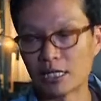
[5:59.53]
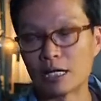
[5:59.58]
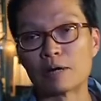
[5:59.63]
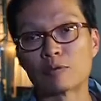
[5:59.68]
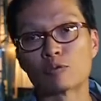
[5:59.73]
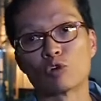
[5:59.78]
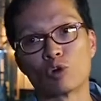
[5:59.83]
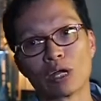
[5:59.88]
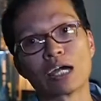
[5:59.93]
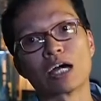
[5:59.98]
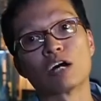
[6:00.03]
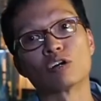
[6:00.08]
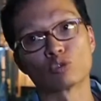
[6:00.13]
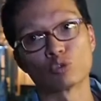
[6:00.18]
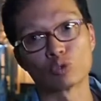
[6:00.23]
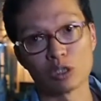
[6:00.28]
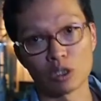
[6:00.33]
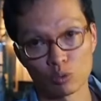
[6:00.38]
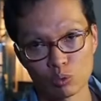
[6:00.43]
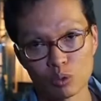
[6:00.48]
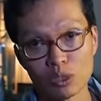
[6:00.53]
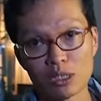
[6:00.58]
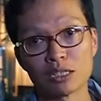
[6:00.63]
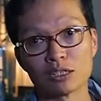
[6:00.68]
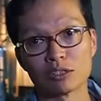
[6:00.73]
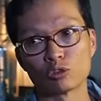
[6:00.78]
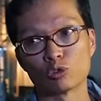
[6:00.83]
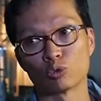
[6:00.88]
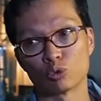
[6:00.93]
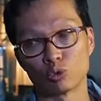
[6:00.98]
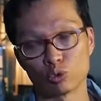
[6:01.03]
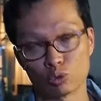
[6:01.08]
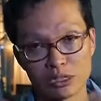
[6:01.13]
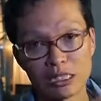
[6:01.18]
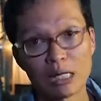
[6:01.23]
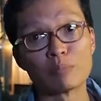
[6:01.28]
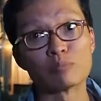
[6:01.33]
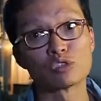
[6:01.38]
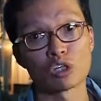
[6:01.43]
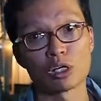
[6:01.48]
uh, going out to the world to do
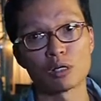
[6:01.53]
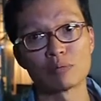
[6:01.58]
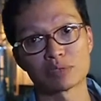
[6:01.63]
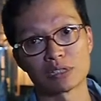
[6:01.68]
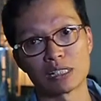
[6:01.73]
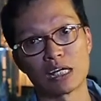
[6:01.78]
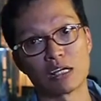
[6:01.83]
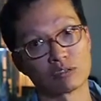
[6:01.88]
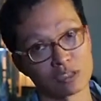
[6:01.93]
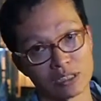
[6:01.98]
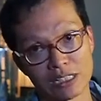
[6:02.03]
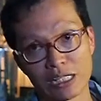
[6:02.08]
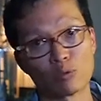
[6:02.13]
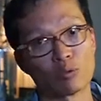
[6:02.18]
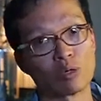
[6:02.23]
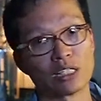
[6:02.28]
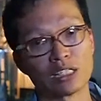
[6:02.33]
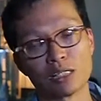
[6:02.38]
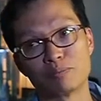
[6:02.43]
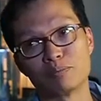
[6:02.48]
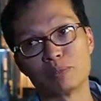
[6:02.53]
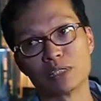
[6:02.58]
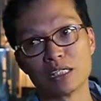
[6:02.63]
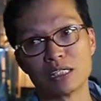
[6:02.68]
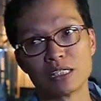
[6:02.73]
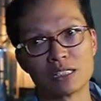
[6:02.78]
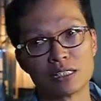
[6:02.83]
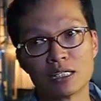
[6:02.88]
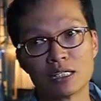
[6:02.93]
some jobs outside, whether be it